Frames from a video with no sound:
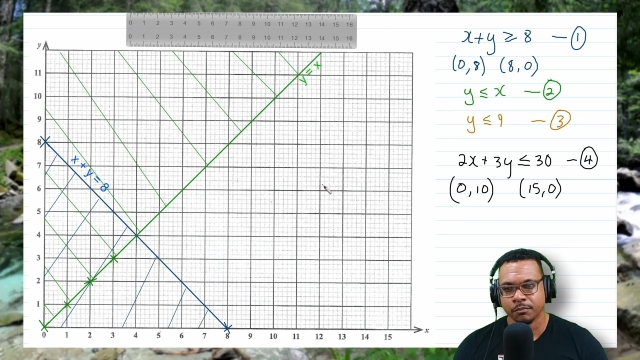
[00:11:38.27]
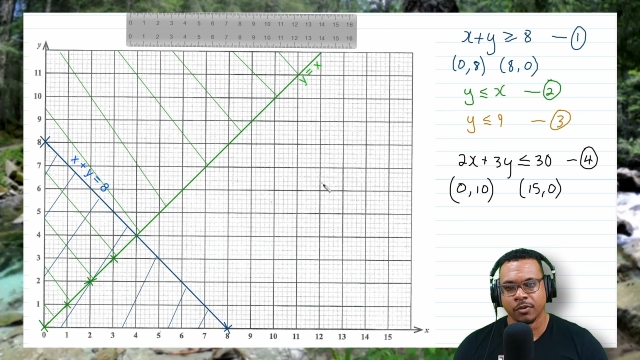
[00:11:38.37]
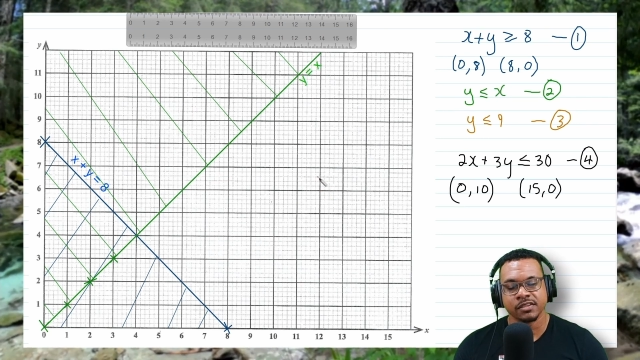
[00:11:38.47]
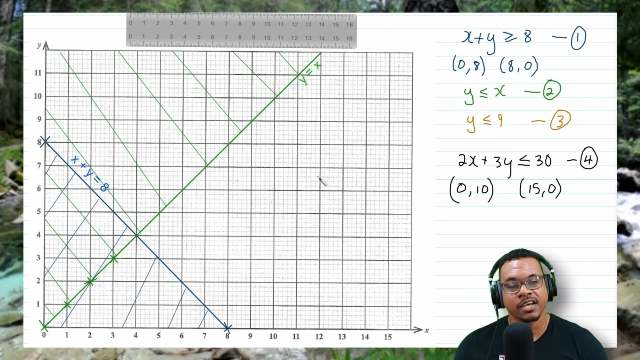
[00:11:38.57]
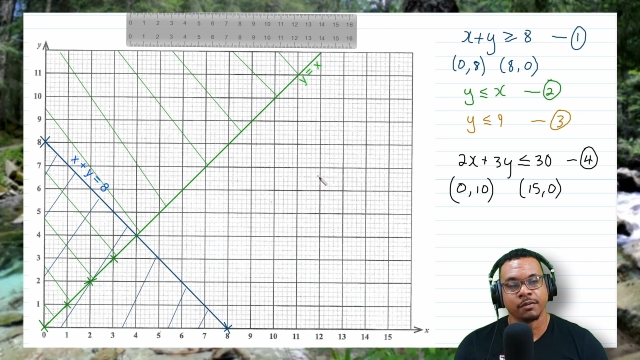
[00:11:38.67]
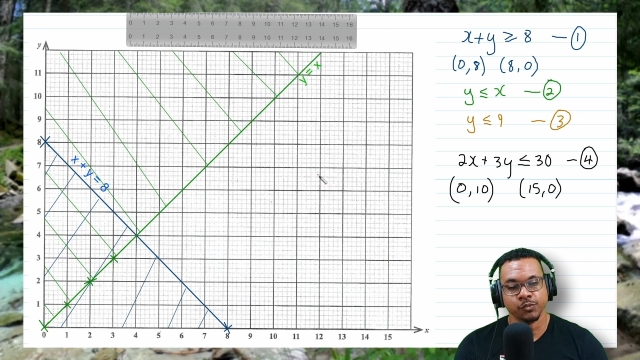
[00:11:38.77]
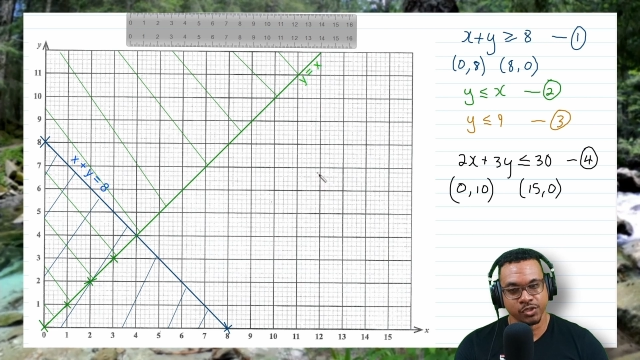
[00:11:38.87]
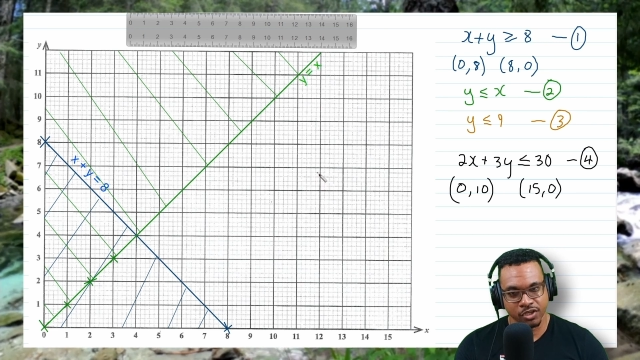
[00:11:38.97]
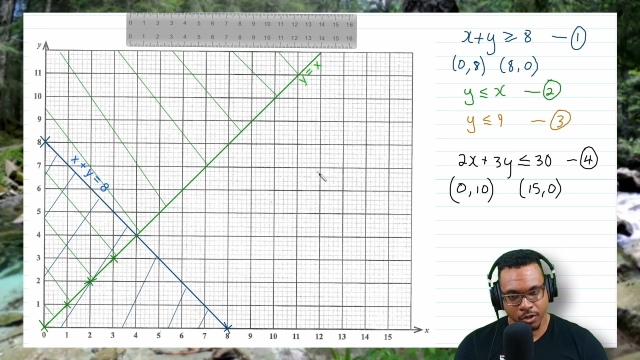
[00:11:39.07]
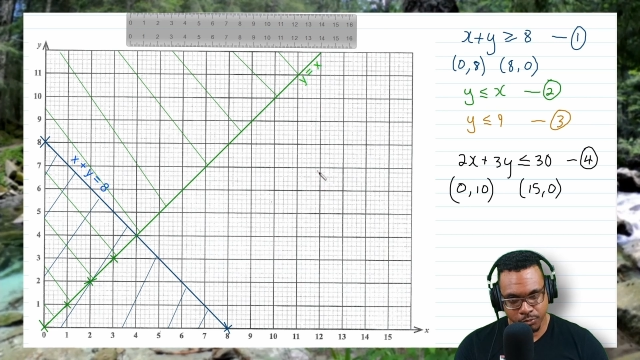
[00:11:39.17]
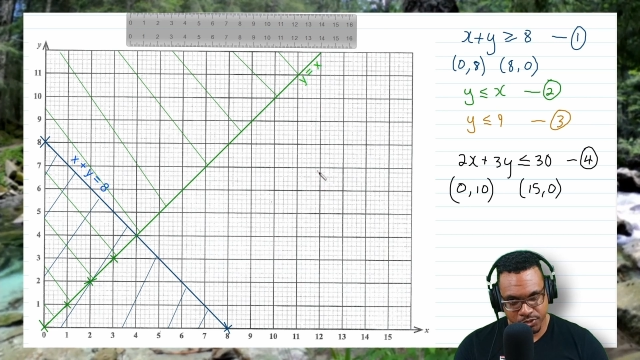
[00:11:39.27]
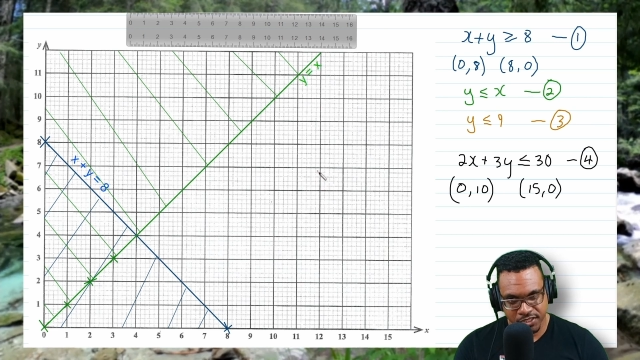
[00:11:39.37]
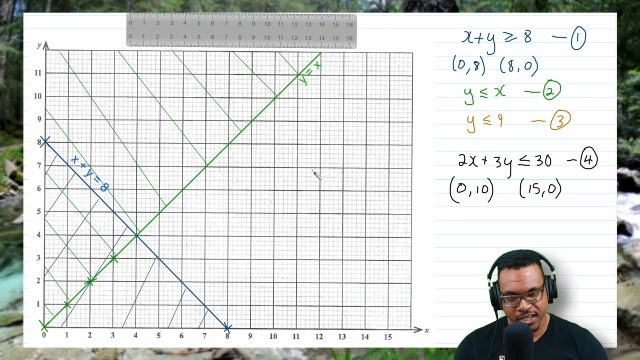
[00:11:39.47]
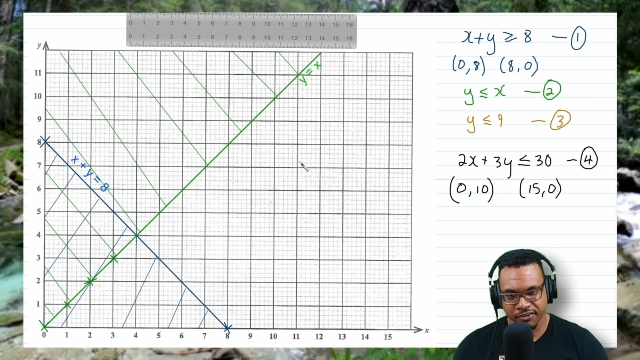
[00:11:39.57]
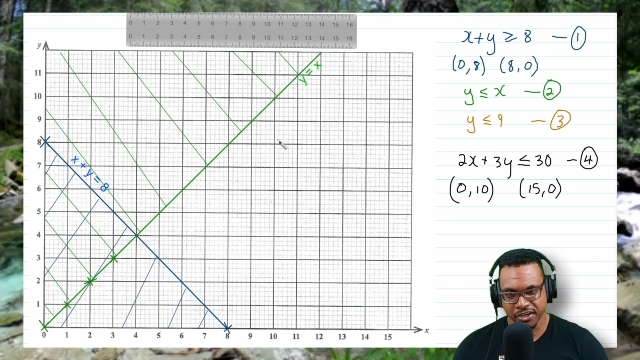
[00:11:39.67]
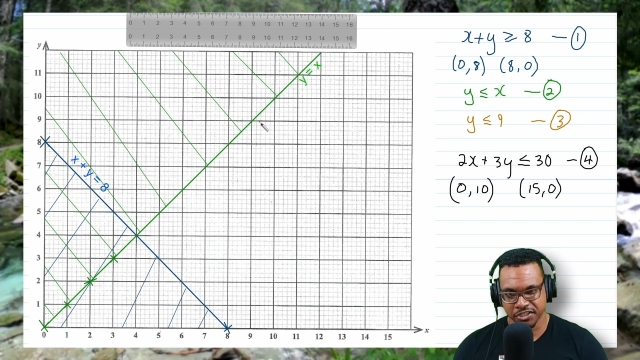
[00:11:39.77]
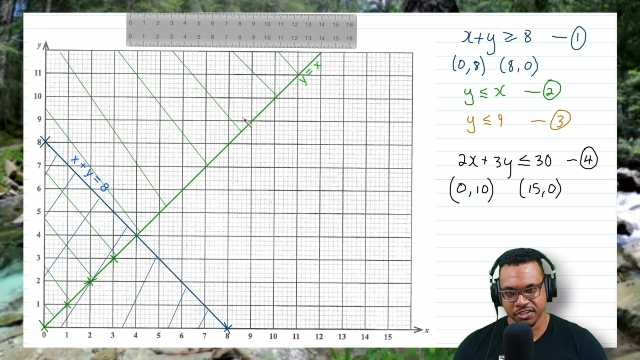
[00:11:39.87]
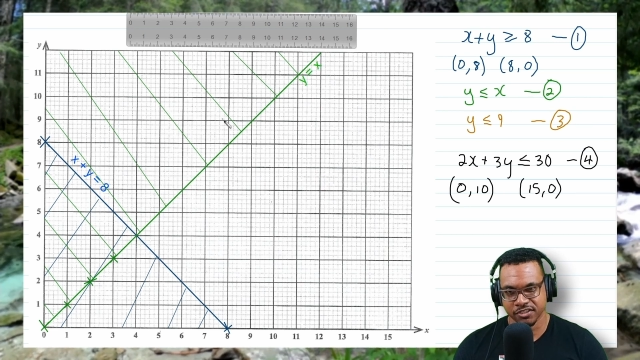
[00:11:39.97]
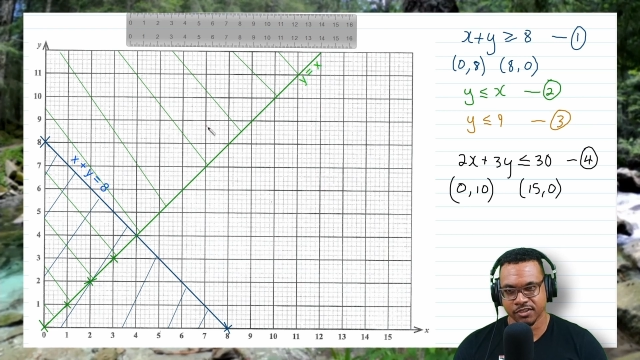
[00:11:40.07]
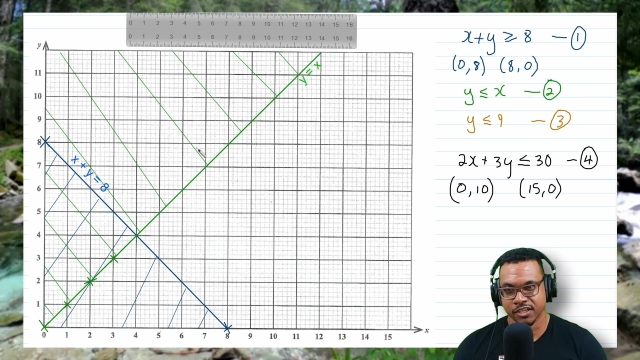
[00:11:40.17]
But I'm doing the opposite
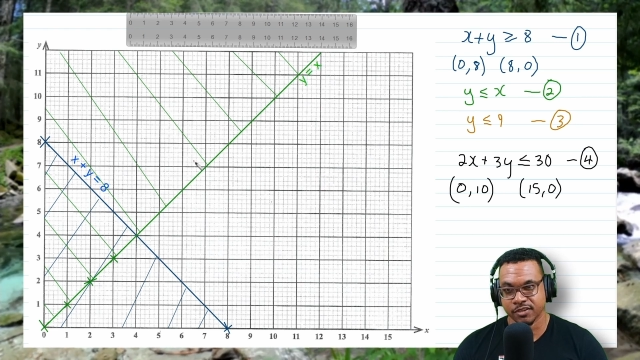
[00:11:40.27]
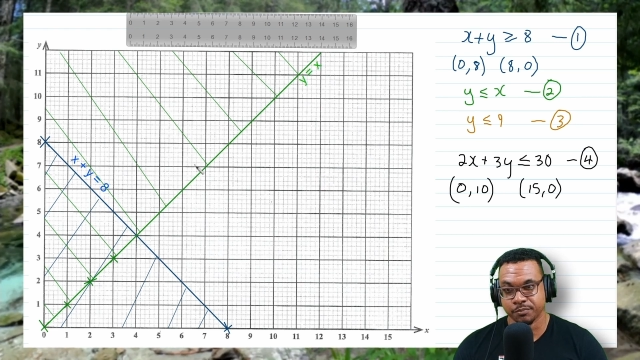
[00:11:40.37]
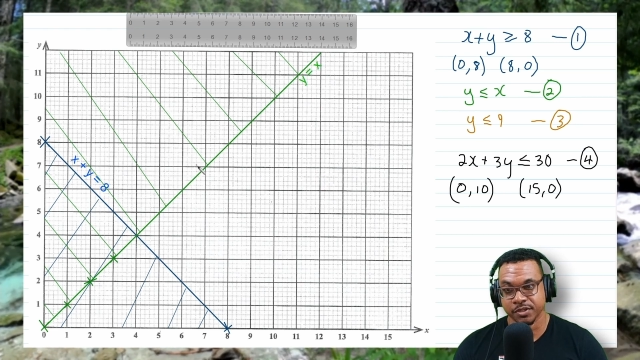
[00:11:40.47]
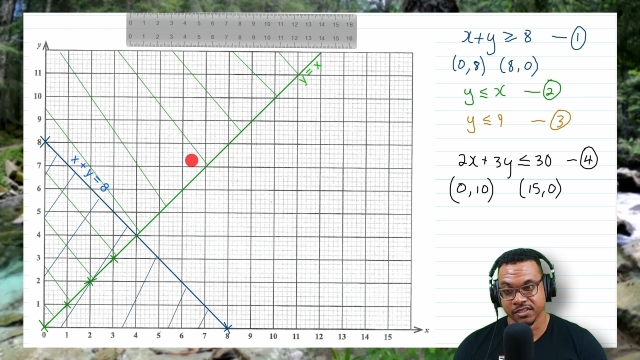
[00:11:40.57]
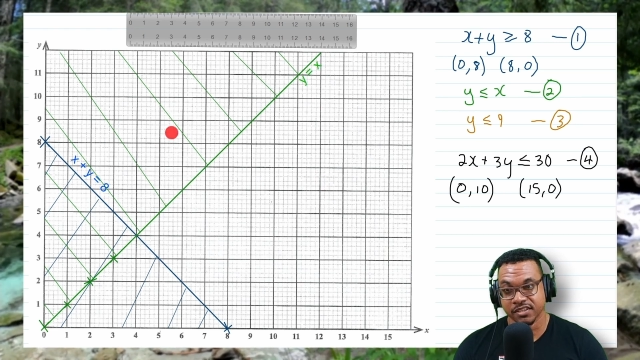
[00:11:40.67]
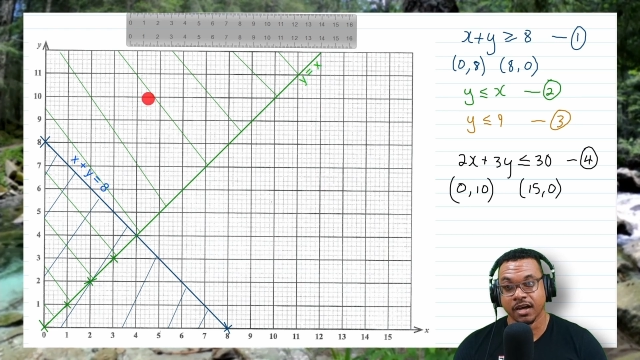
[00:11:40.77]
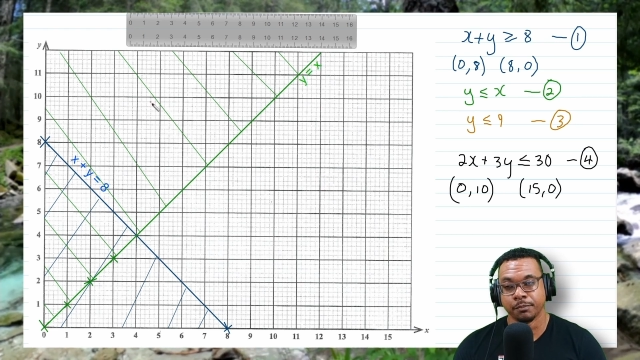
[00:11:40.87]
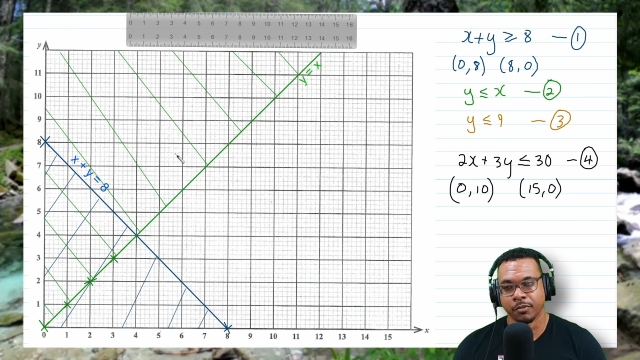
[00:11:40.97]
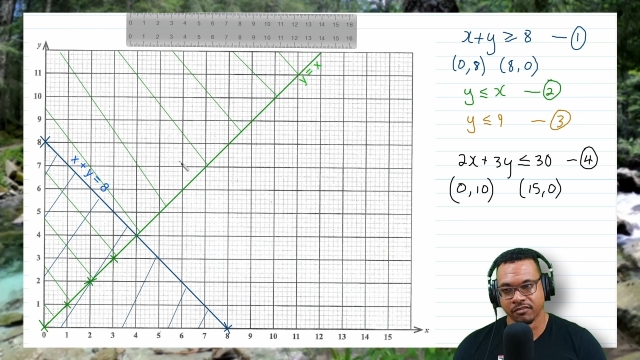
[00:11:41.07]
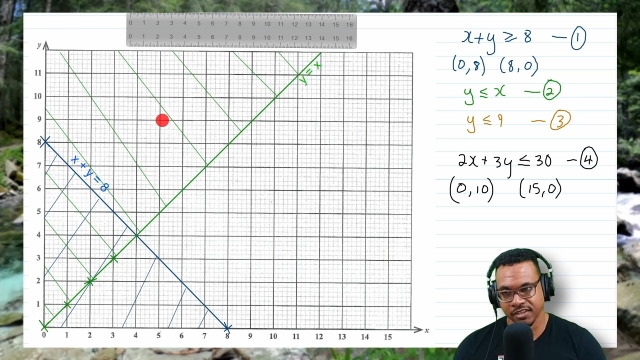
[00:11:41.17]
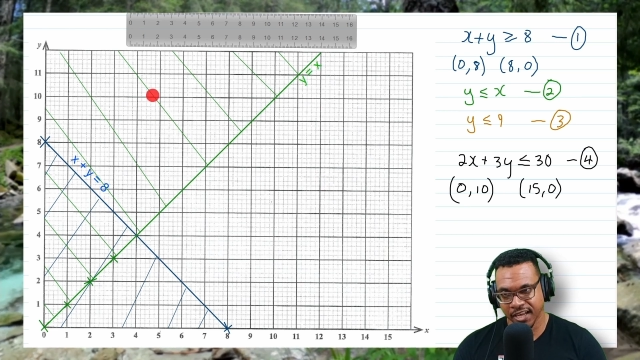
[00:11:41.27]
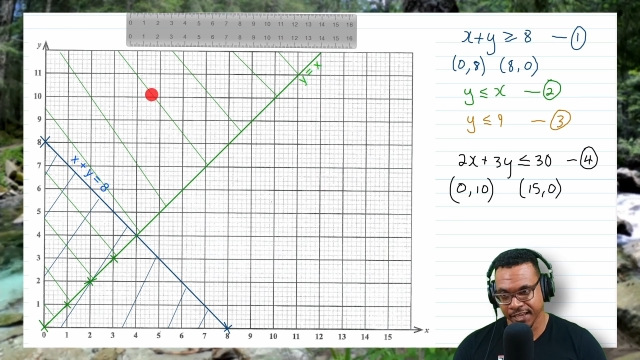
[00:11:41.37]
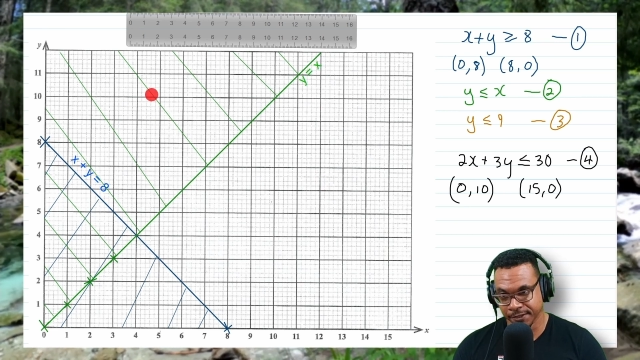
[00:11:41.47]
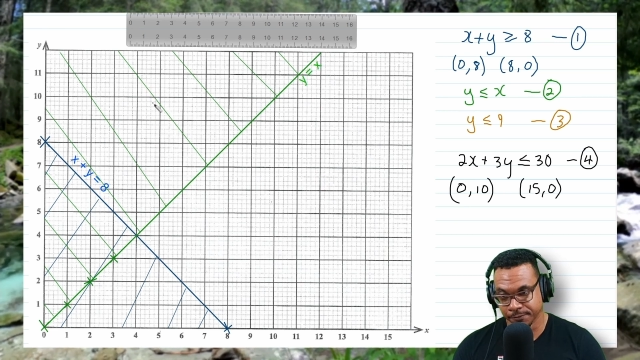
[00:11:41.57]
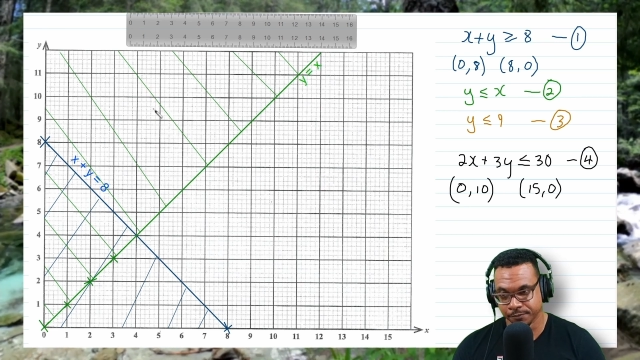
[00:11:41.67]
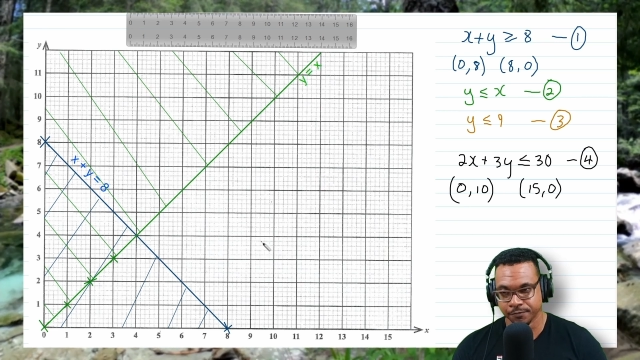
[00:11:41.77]
direction, so that's why I put it above the line.